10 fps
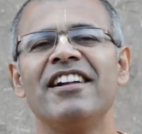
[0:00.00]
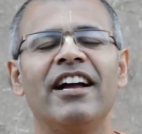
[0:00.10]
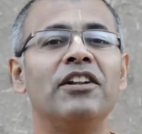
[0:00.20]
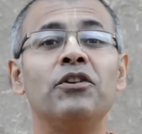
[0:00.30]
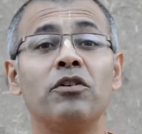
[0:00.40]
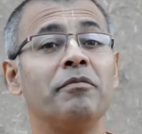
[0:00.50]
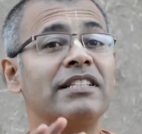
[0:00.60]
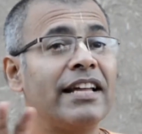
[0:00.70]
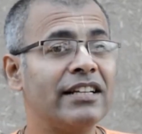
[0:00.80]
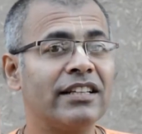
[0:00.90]
And you don't
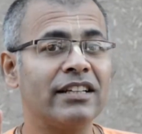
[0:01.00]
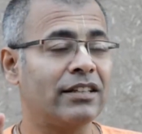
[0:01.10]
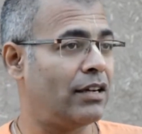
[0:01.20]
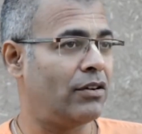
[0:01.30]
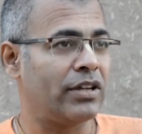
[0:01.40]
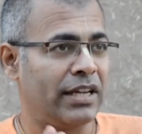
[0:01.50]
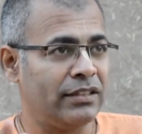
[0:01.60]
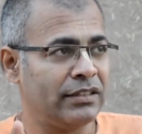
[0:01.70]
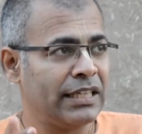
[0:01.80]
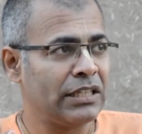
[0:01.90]
miss anything. Okay,
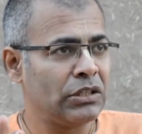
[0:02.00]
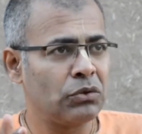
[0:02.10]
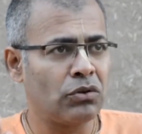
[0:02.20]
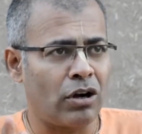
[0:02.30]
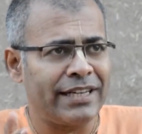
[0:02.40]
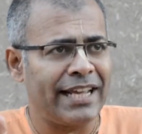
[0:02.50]
did you not